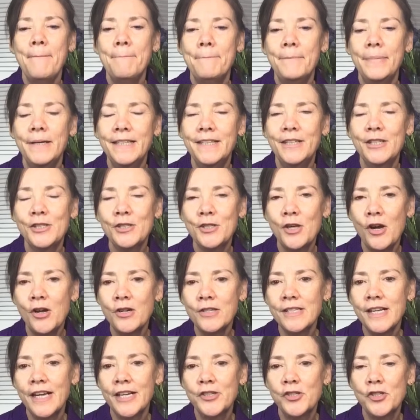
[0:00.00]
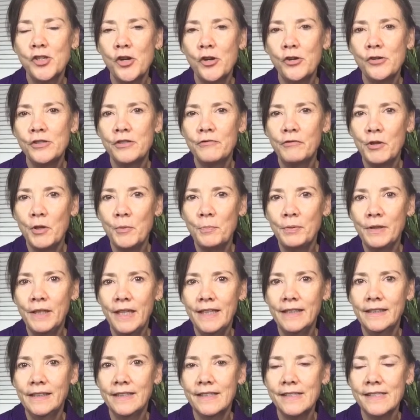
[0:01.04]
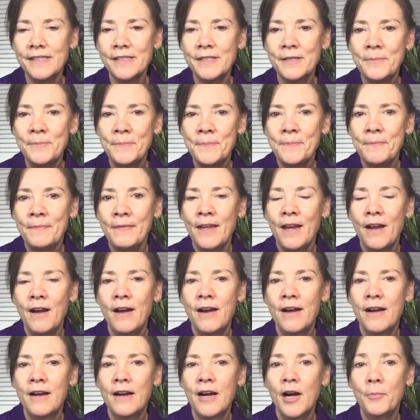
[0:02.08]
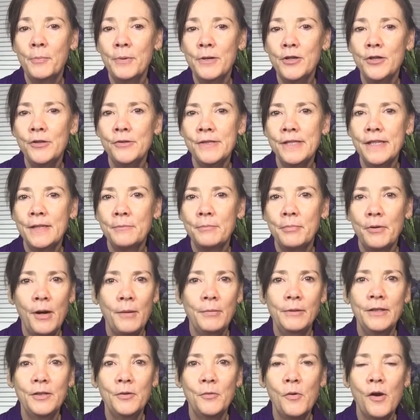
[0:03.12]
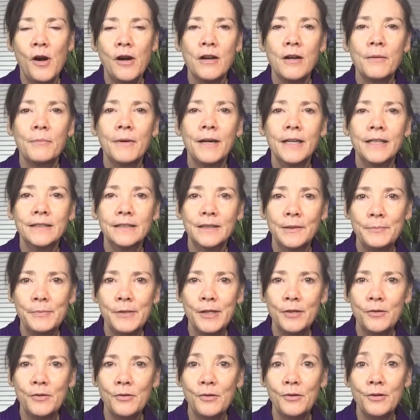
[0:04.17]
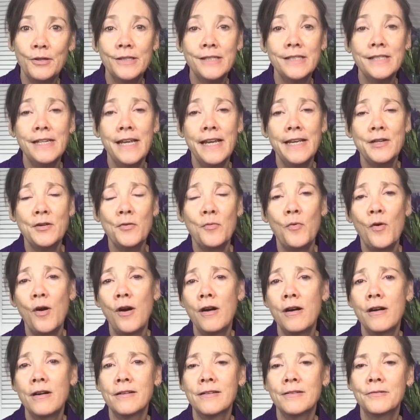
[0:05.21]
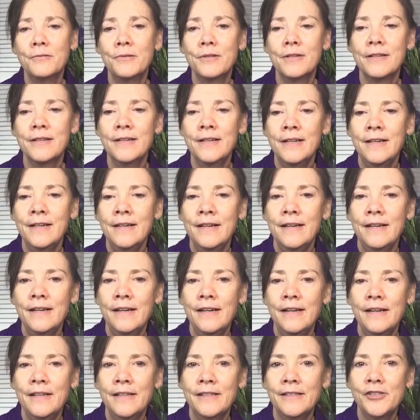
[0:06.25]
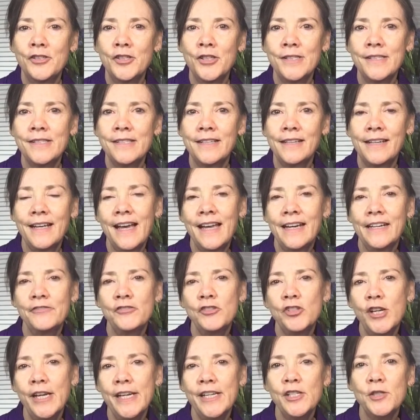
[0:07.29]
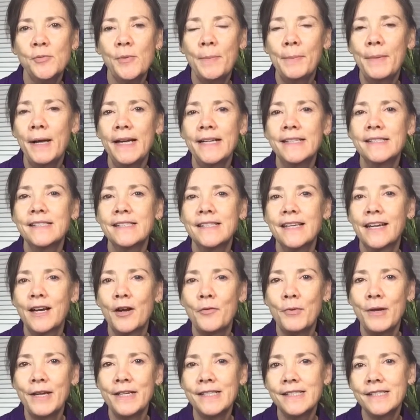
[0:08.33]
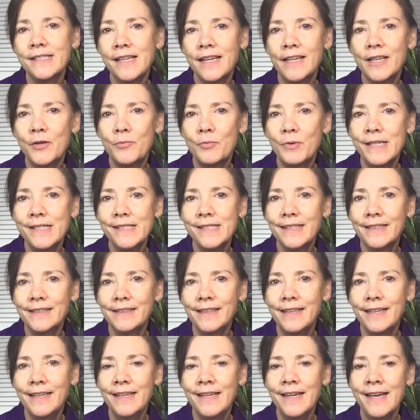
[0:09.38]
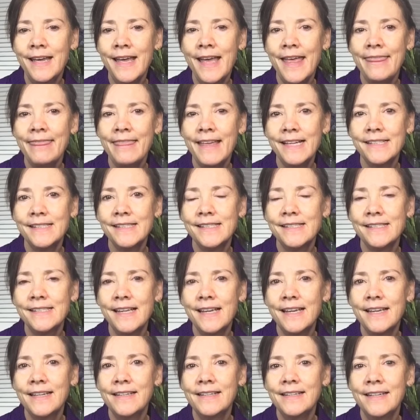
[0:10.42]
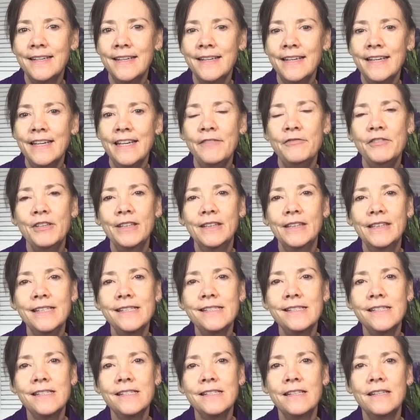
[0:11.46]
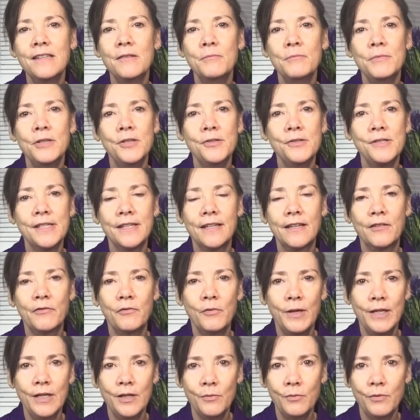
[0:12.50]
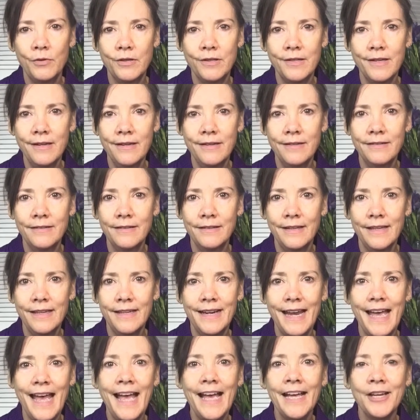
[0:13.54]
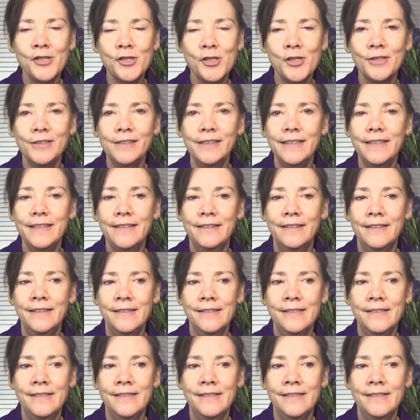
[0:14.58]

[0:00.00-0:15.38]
But the songs I chose for the playlist, I'll be using probably to walk on my elliptical or to take a walk or just to kind of change my mindset. I read a study recently that said if you listen to the music of when you were young, it actually